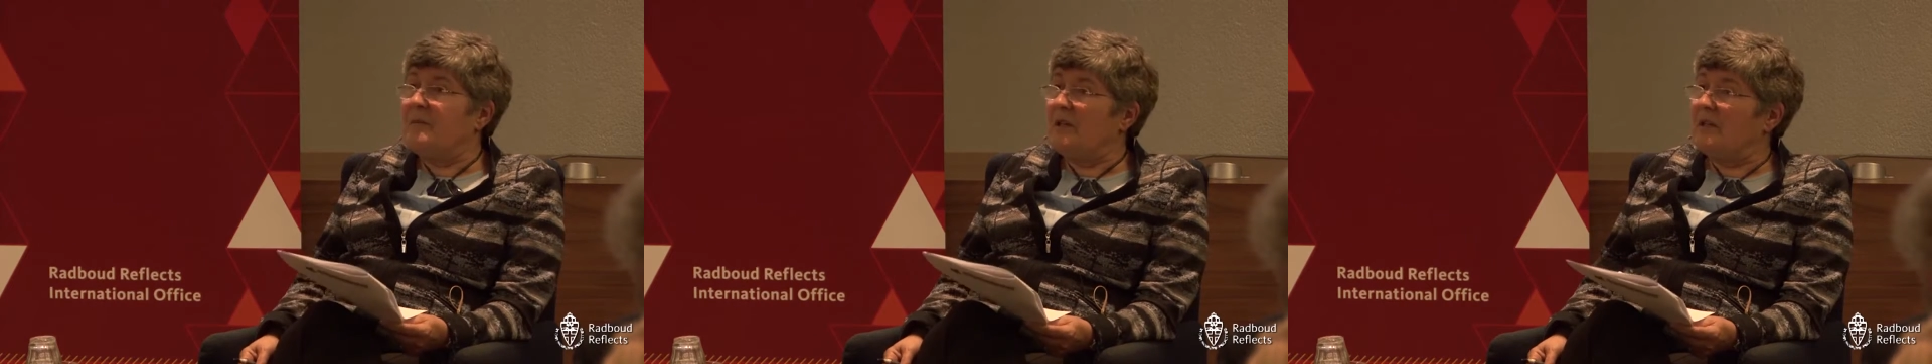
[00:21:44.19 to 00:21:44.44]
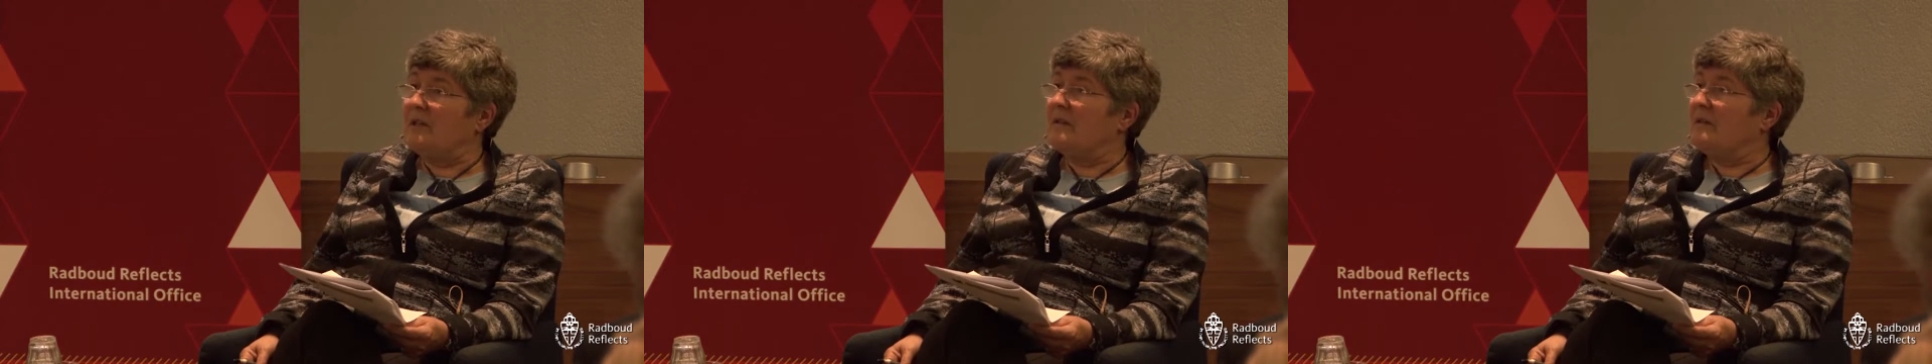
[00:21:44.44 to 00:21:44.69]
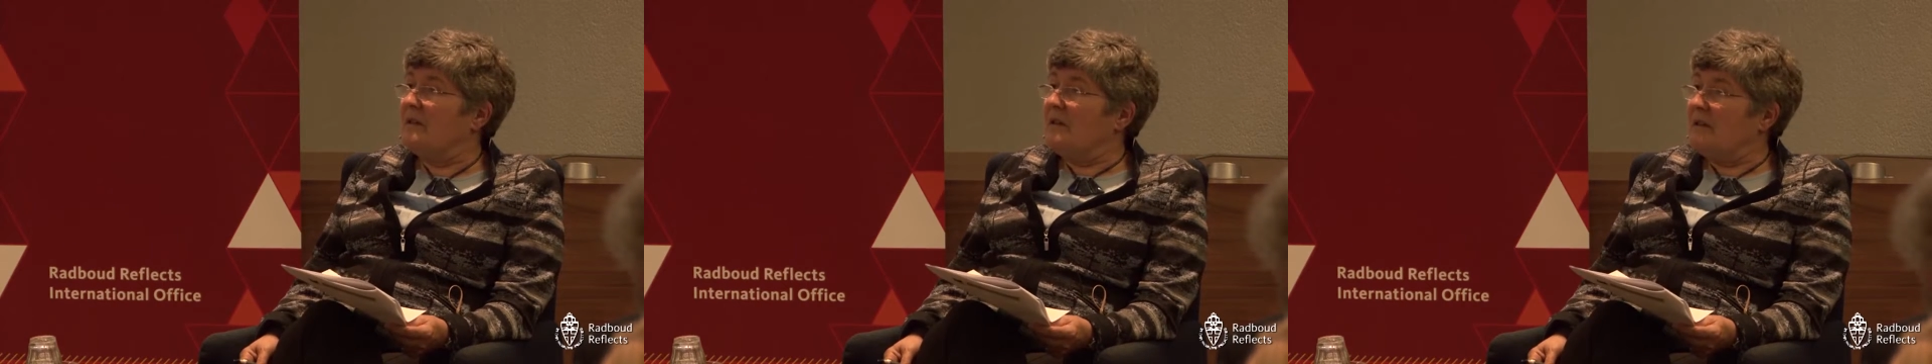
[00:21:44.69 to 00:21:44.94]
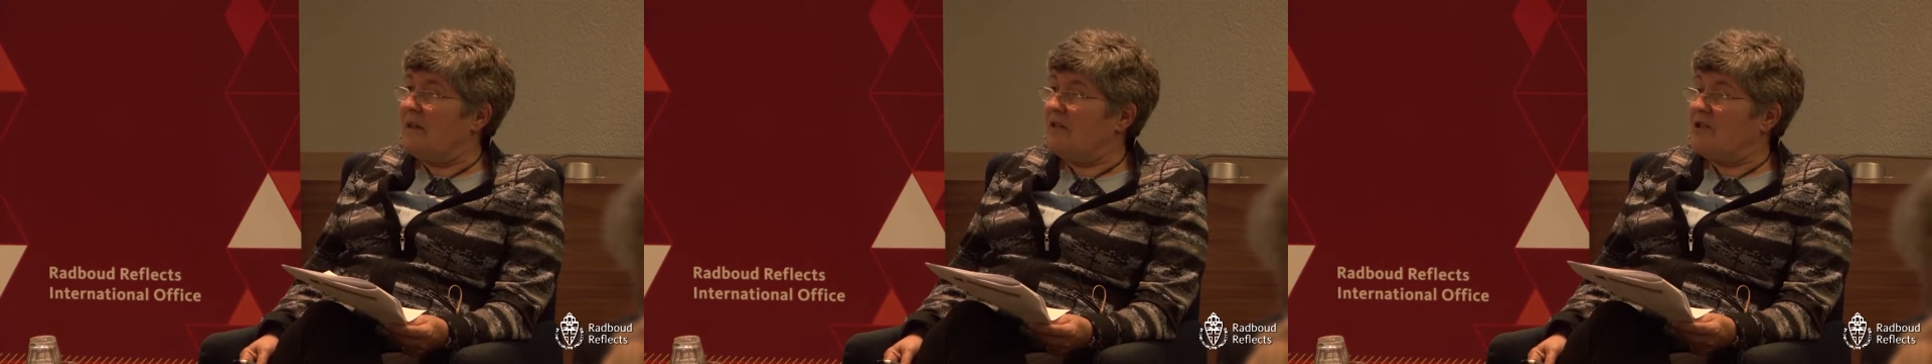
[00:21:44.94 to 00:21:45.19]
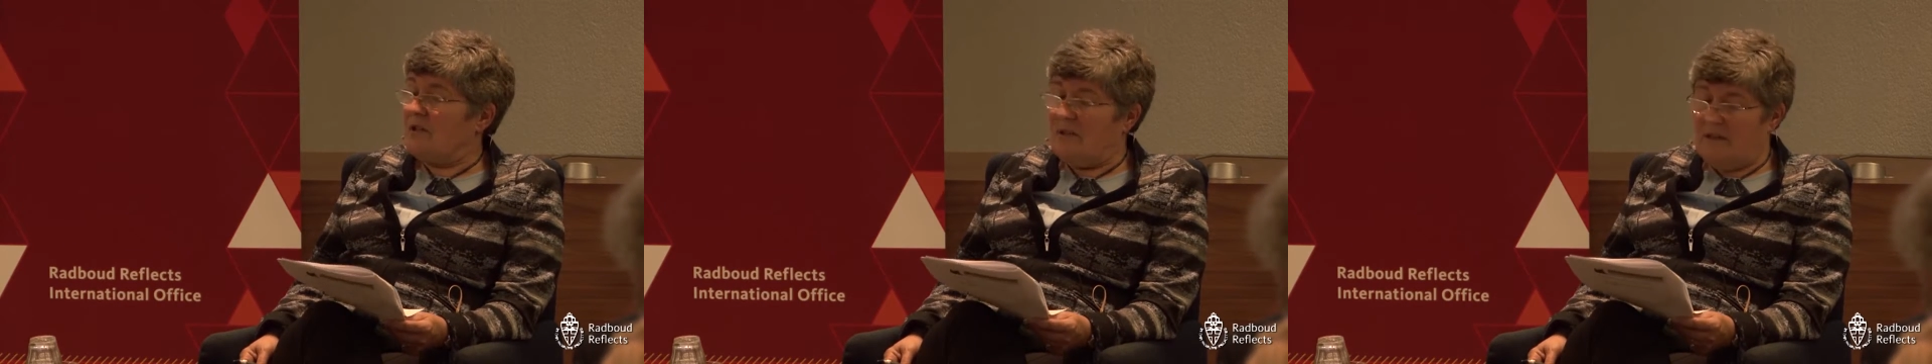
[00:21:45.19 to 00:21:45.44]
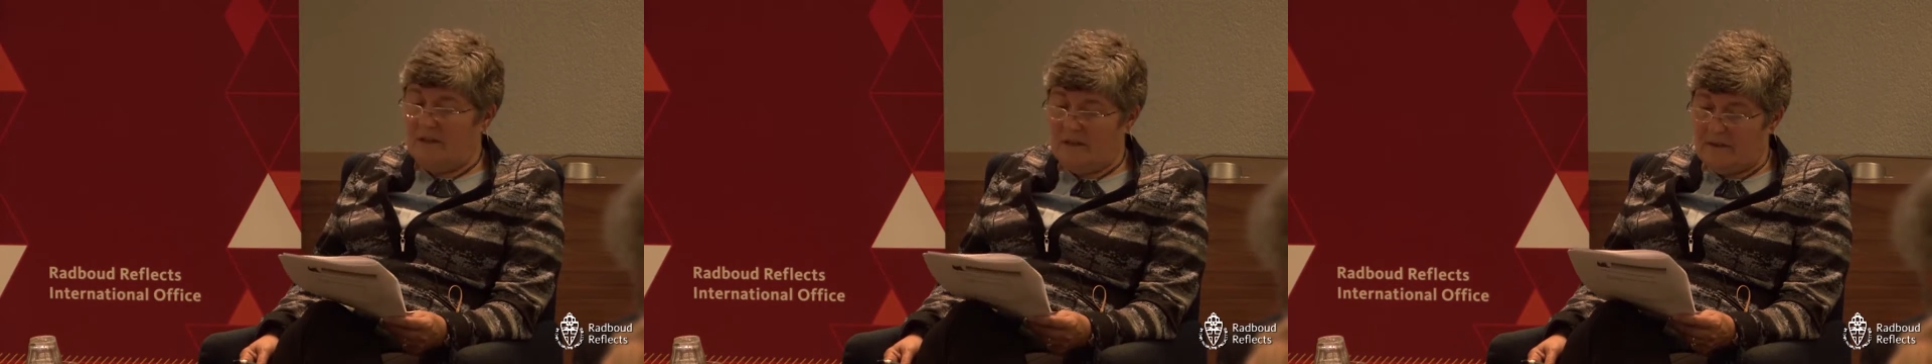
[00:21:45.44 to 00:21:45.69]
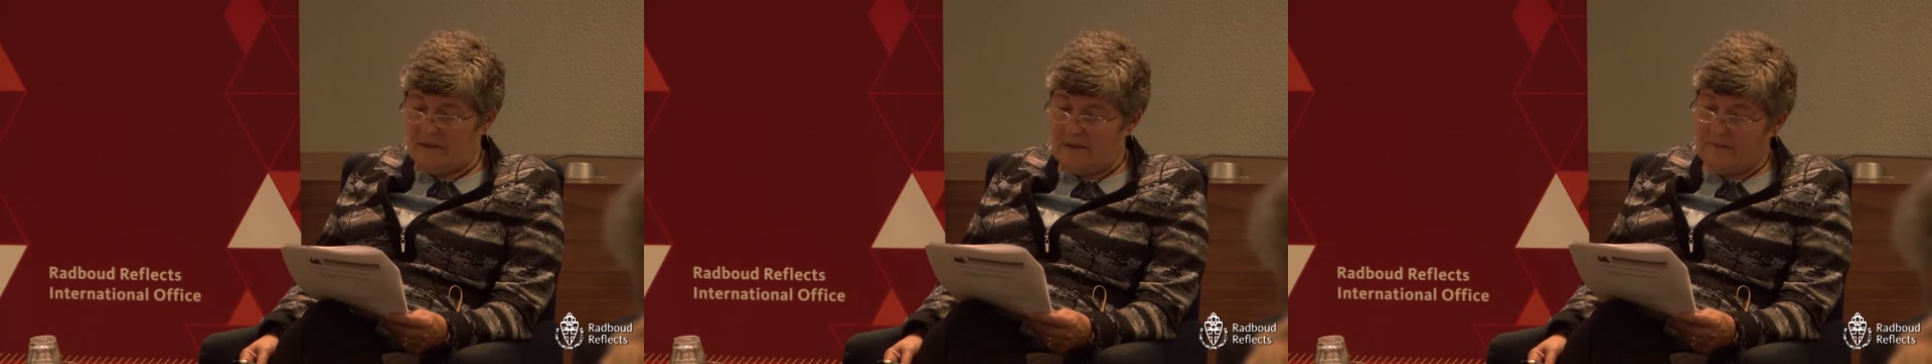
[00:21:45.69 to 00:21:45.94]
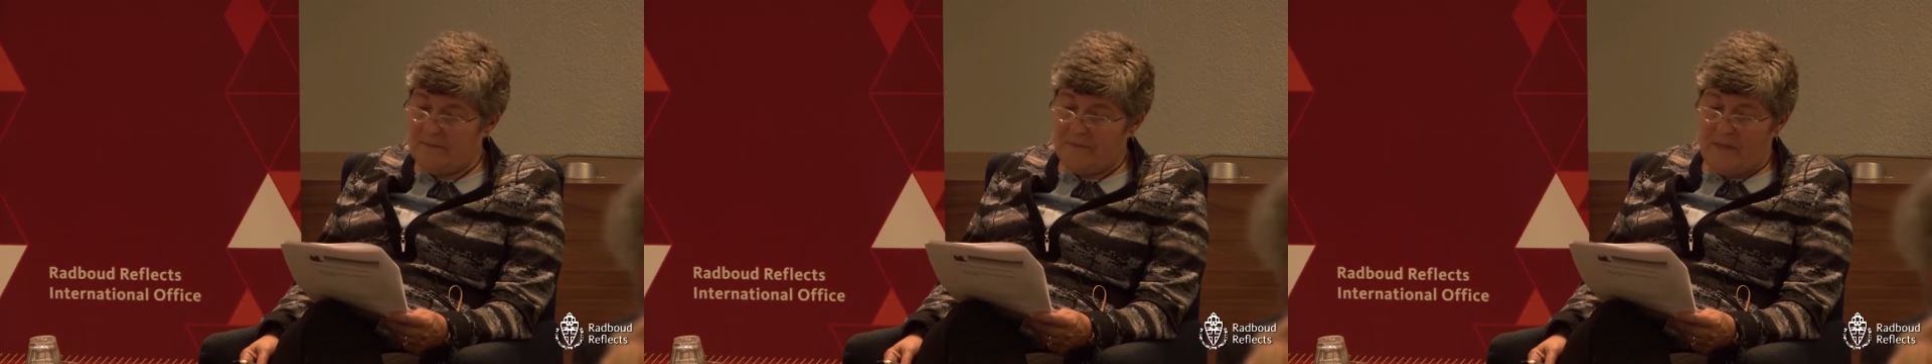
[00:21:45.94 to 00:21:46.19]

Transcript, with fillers: million Dutch Canadians.